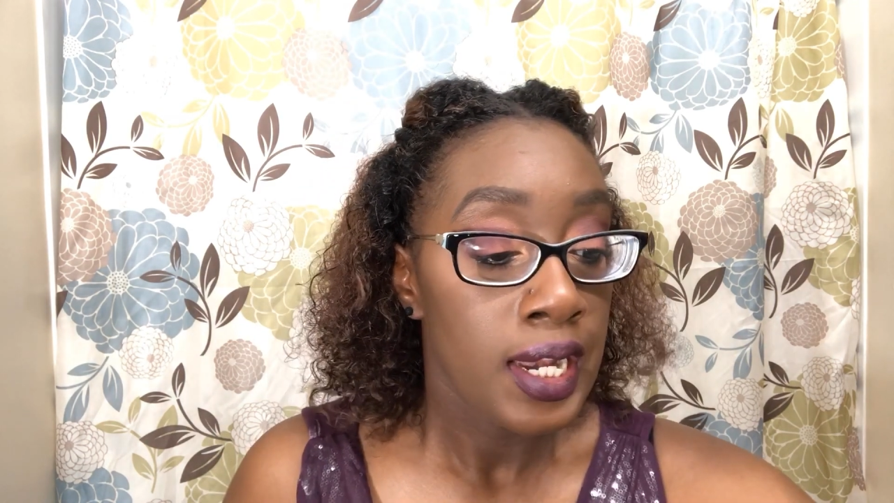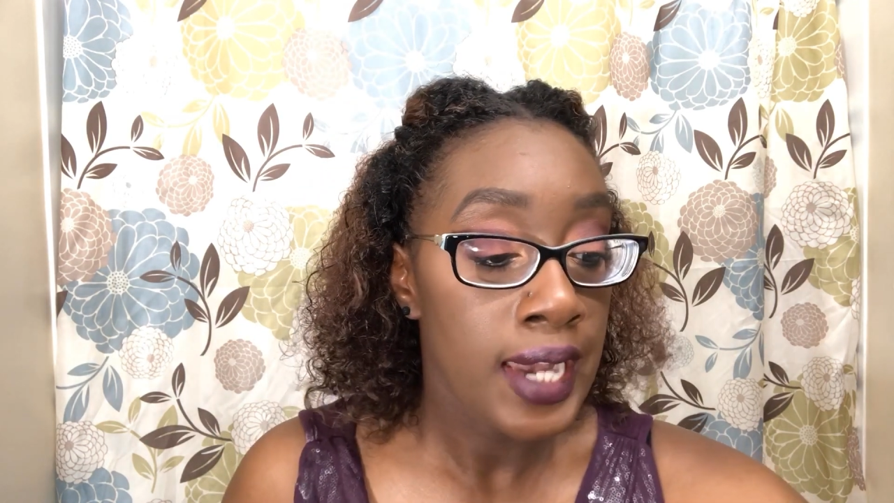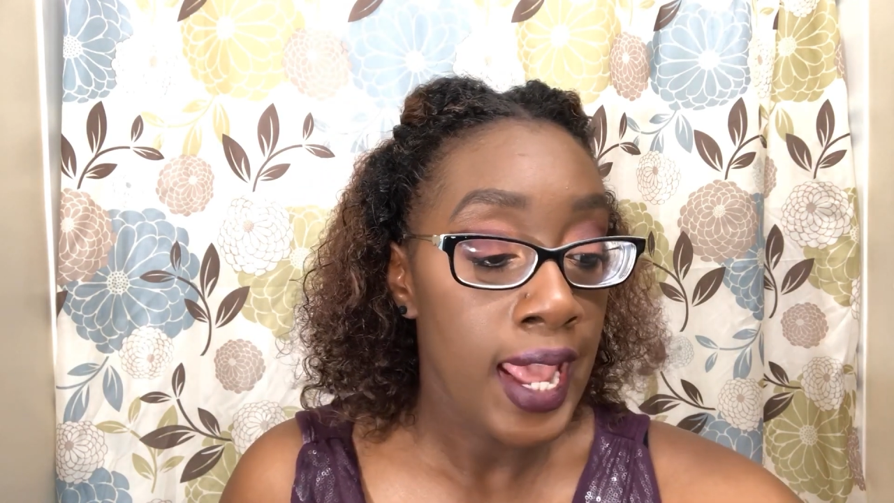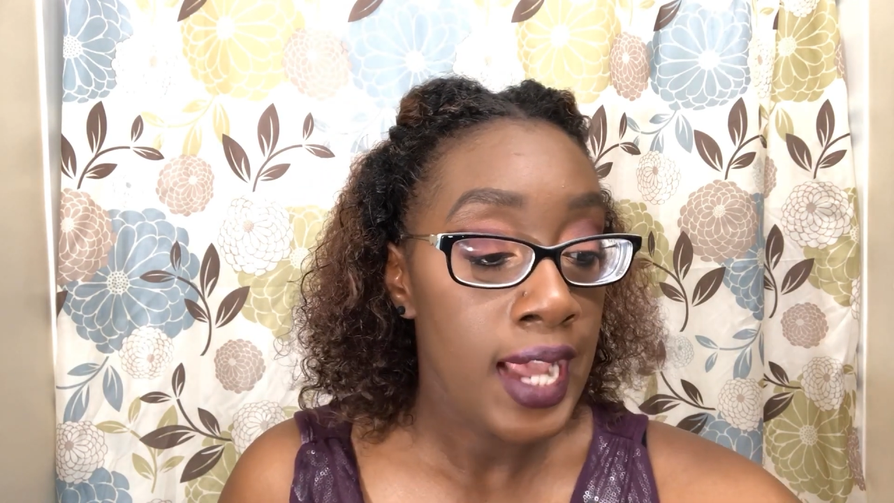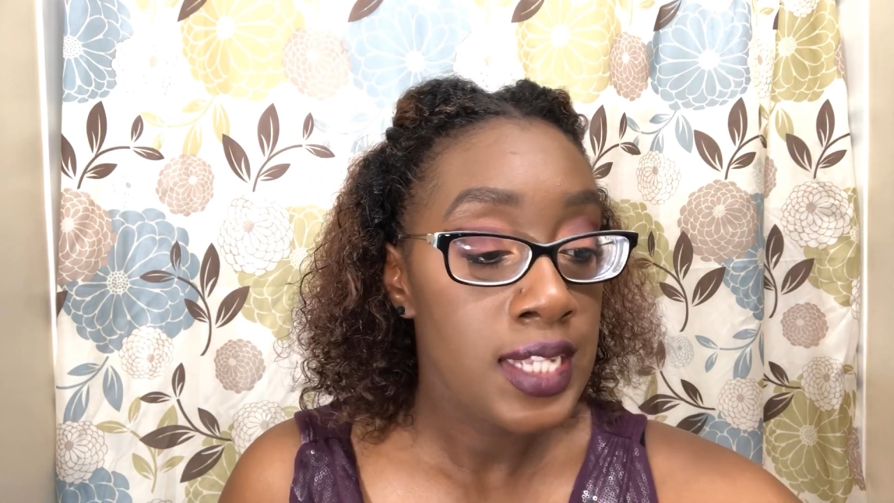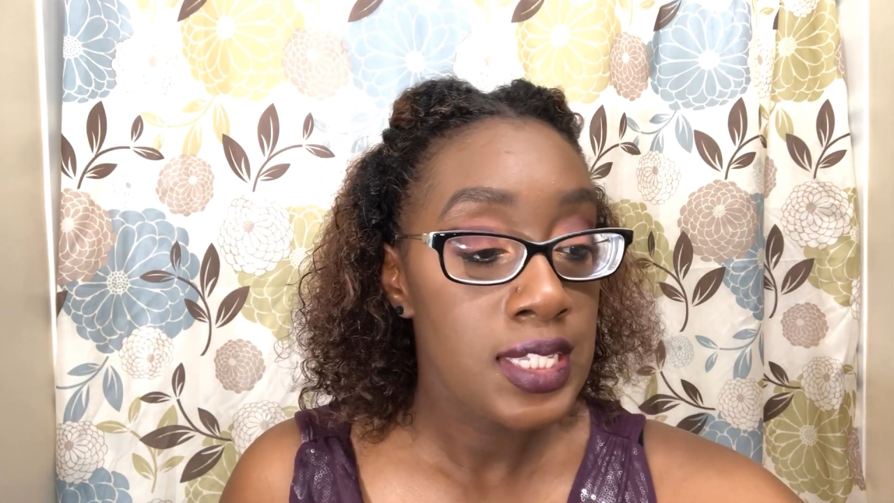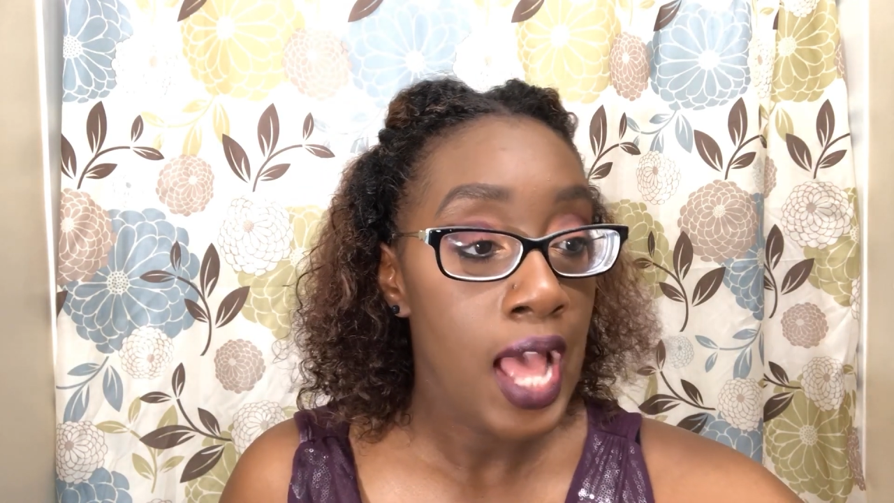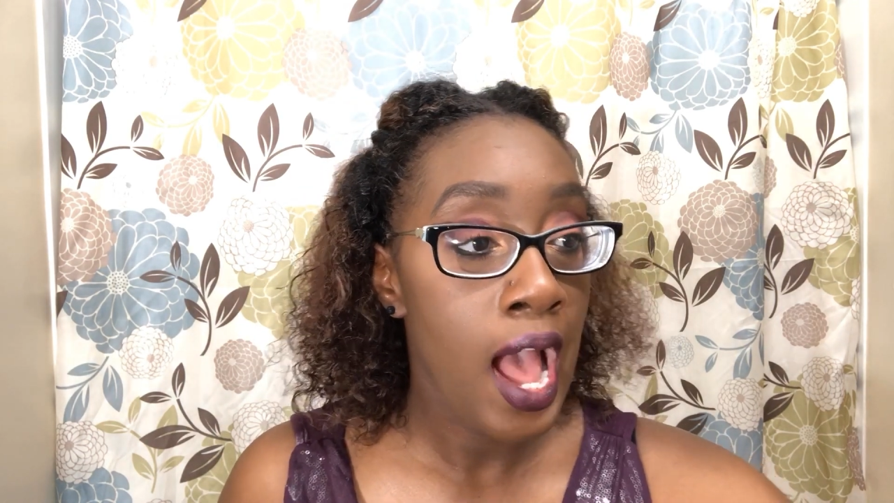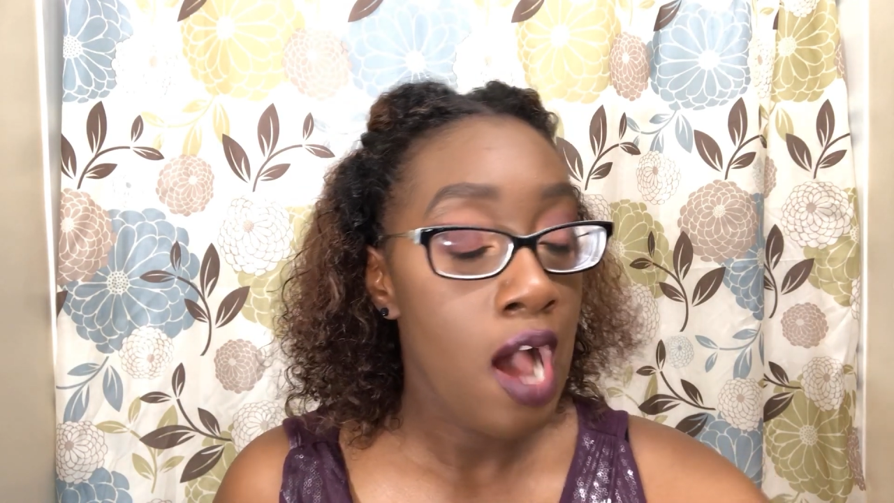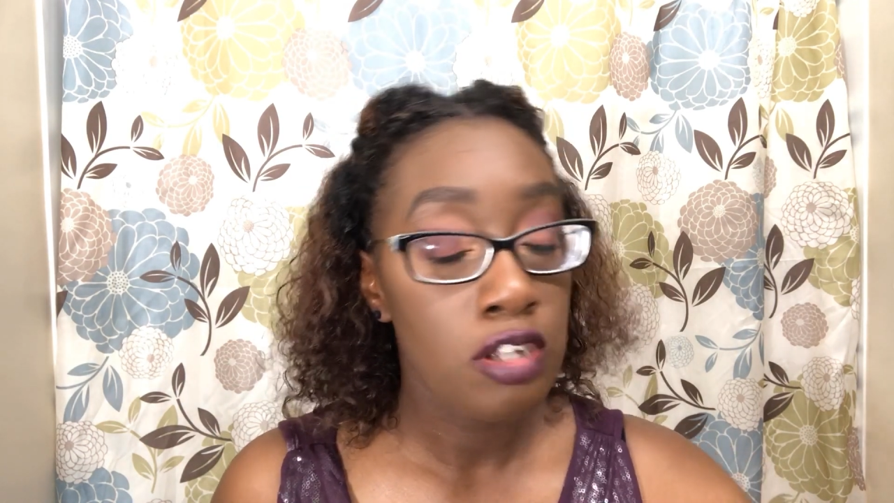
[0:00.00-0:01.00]
Next,
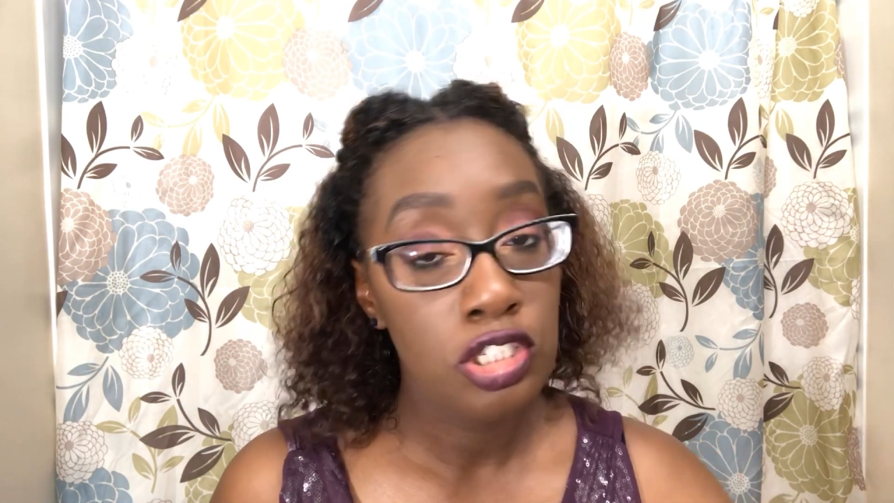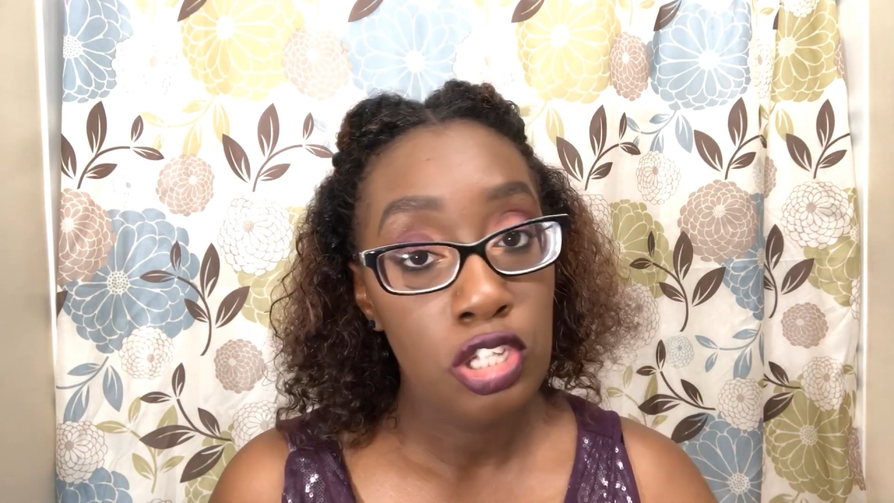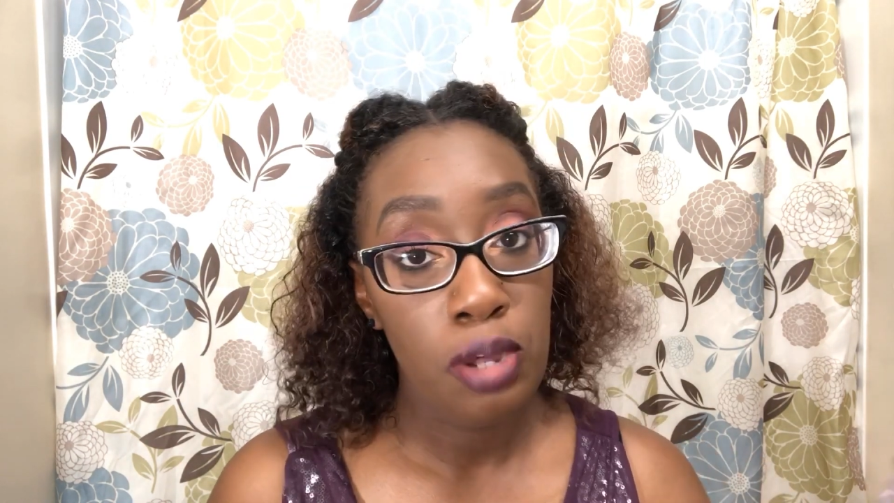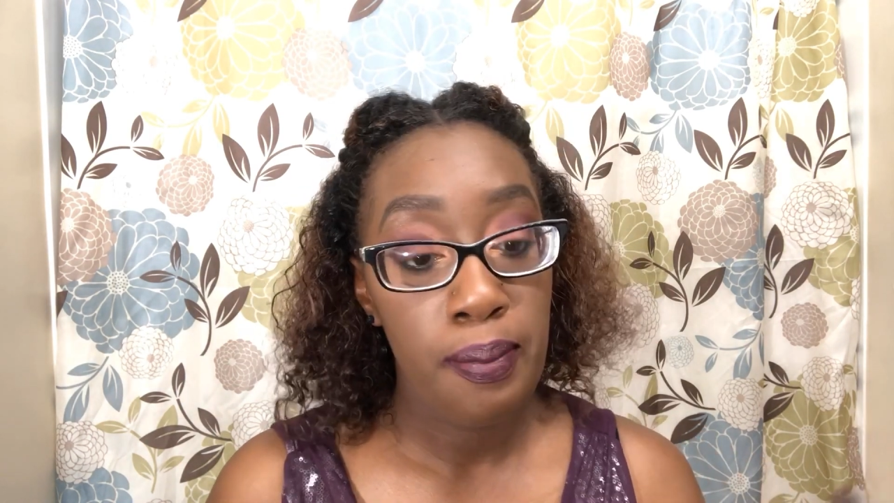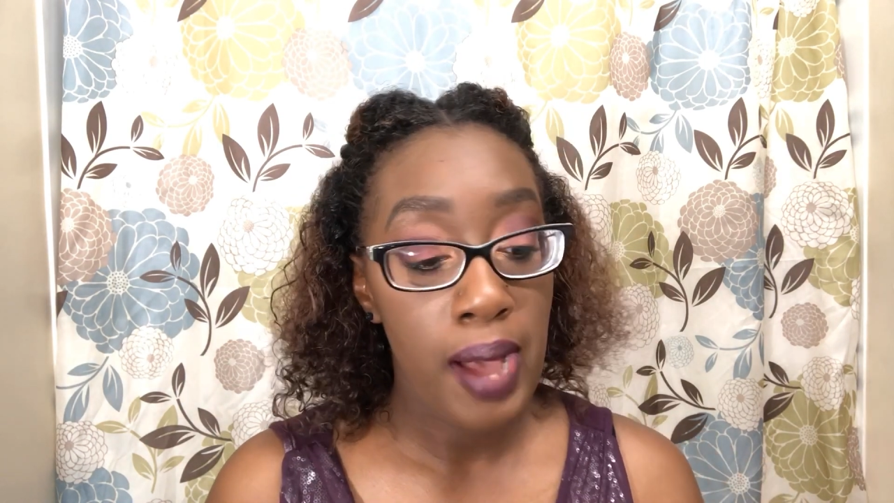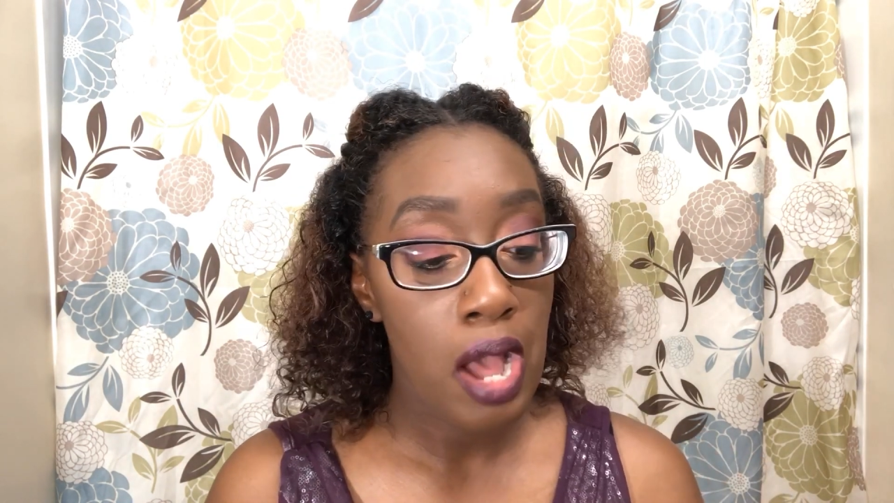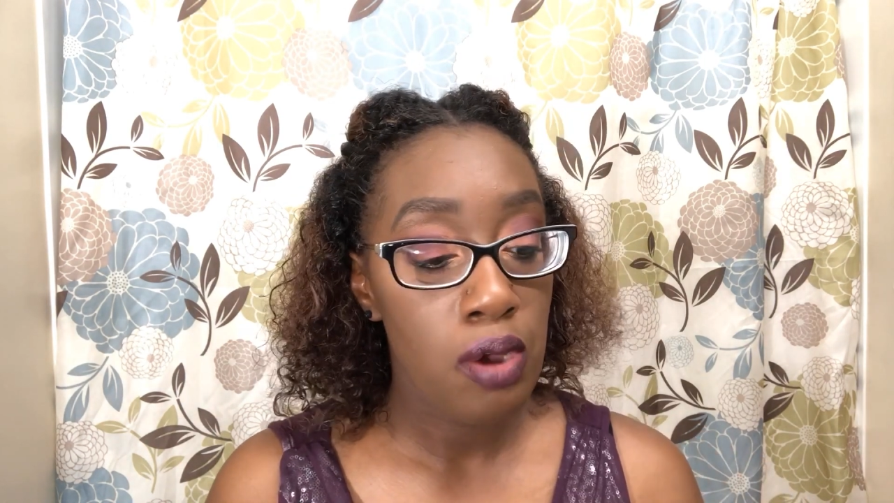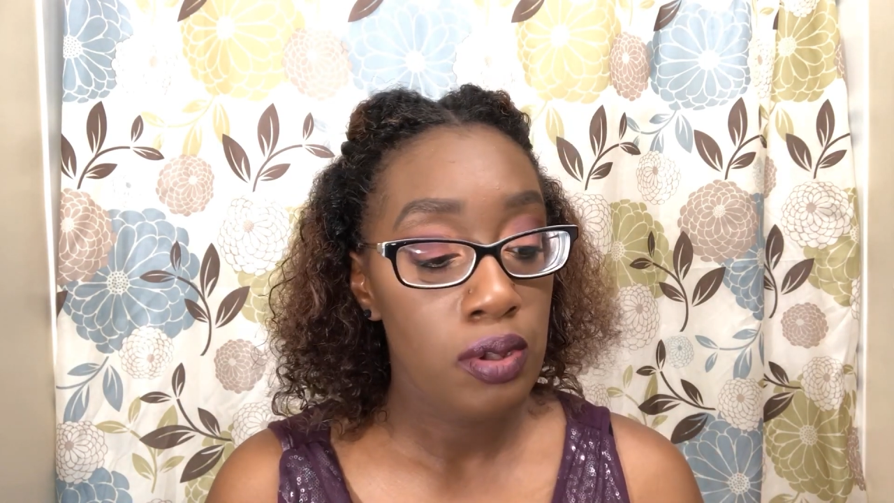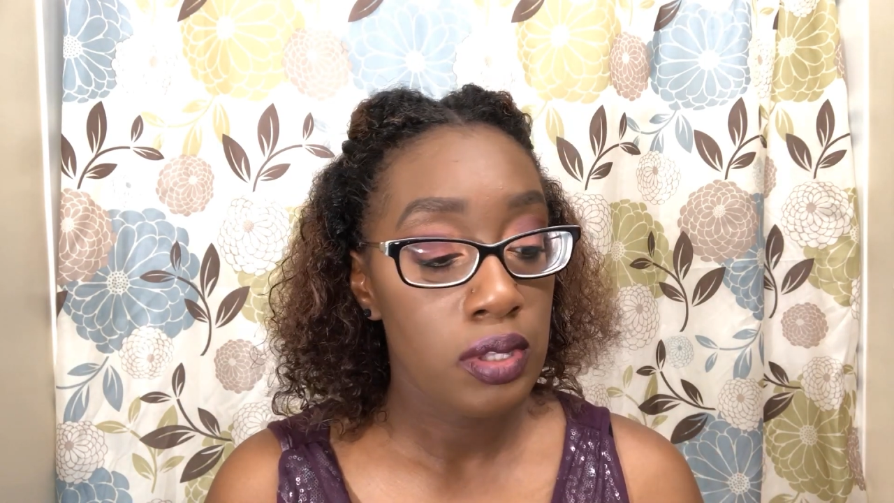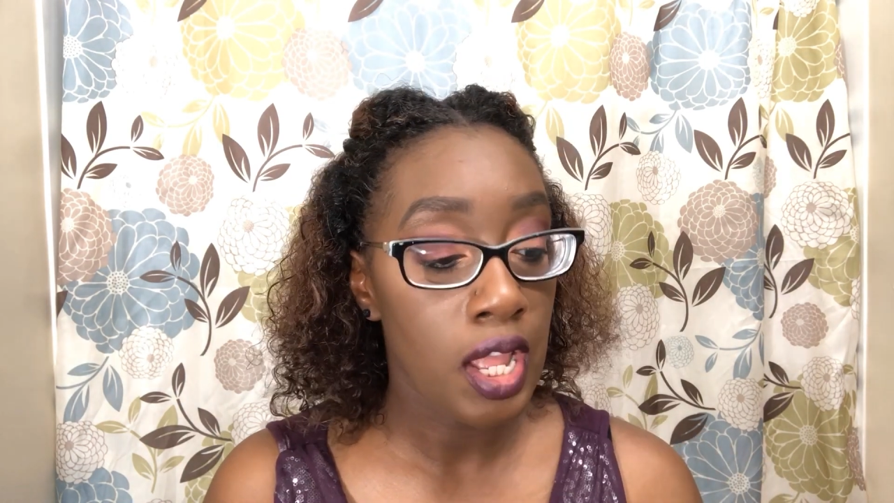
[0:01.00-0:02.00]
I also bought,